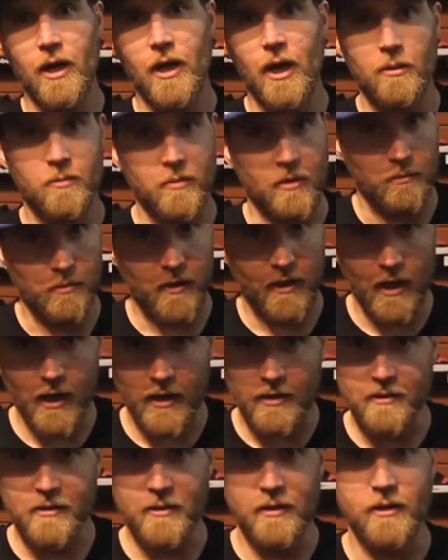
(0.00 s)
hybrid
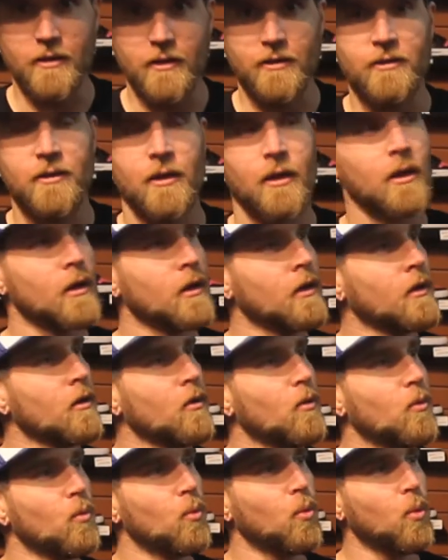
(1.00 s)
plastics.
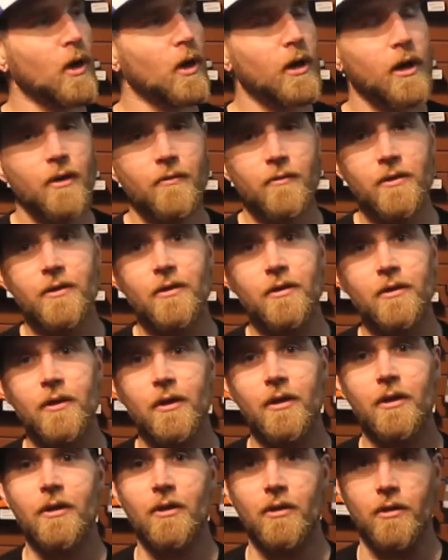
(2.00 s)

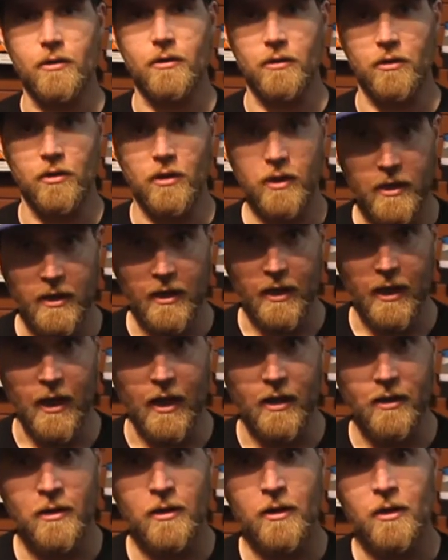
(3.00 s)
Whatever you're looking
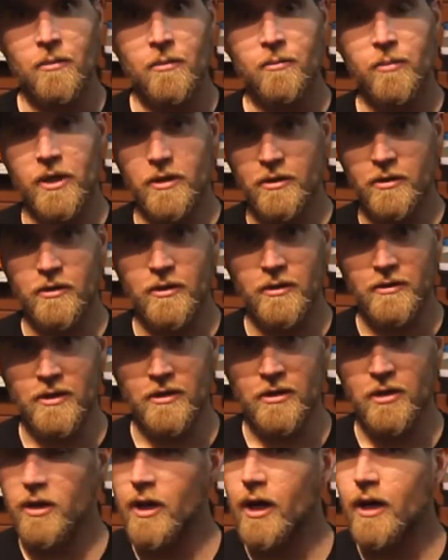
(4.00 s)
at, make sure it's
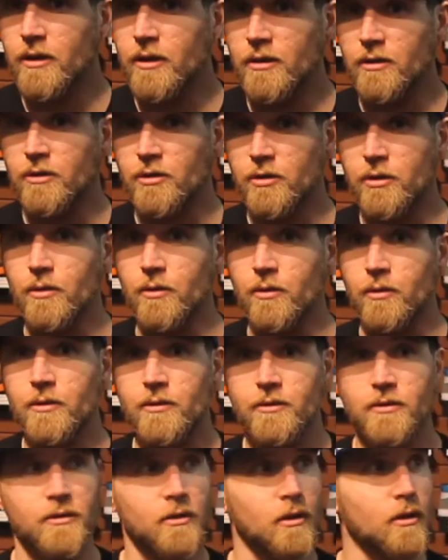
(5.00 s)
a tried and true.
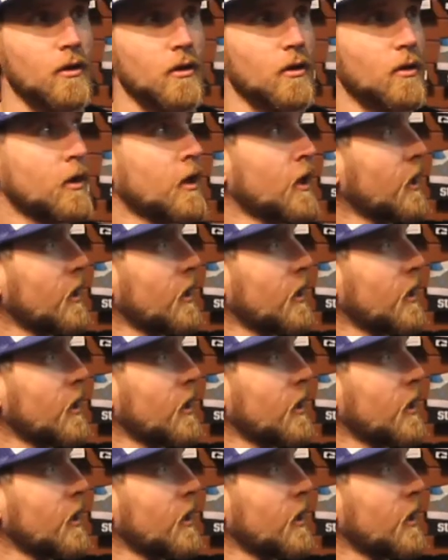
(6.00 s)
So